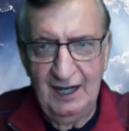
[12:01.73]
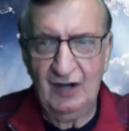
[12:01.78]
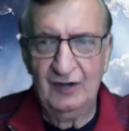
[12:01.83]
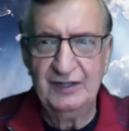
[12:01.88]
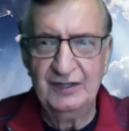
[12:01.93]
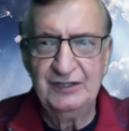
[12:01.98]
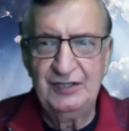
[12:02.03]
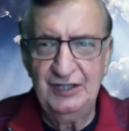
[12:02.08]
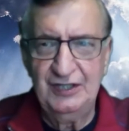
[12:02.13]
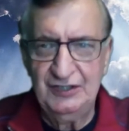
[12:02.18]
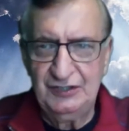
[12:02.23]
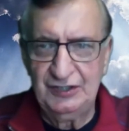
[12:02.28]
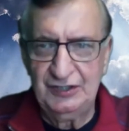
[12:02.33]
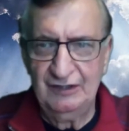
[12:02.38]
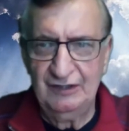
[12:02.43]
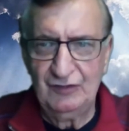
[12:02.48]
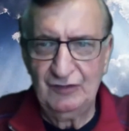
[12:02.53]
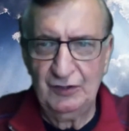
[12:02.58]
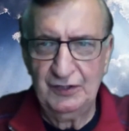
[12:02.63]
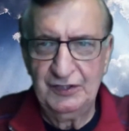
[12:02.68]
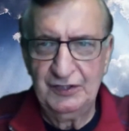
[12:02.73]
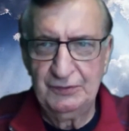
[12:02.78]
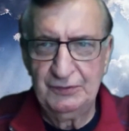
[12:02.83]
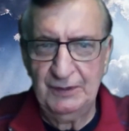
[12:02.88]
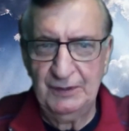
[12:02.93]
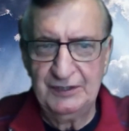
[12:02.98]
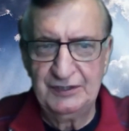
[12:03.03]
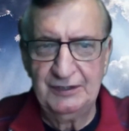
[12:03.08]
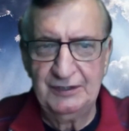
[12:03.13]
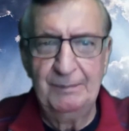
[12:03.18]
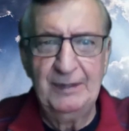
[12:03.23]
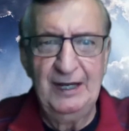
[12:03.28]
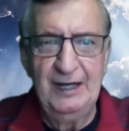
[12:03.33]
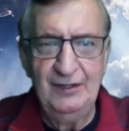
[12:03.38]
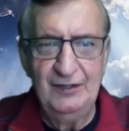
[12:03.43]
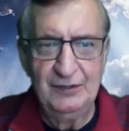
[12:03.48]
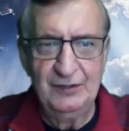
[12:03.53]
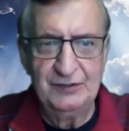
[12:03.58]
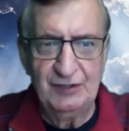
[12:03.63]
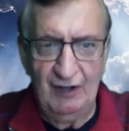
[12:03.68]
Our intention, of course, was to pay
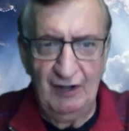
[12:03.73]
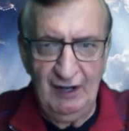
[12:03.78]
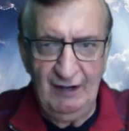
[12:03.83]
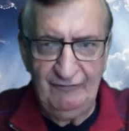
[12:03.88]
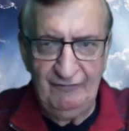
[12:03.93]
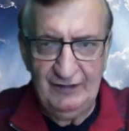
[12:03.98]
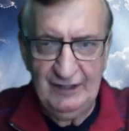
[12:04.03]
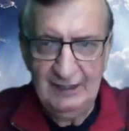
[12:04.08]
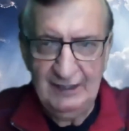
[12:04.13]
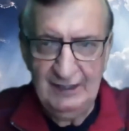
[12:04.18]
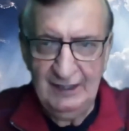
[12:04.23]
those off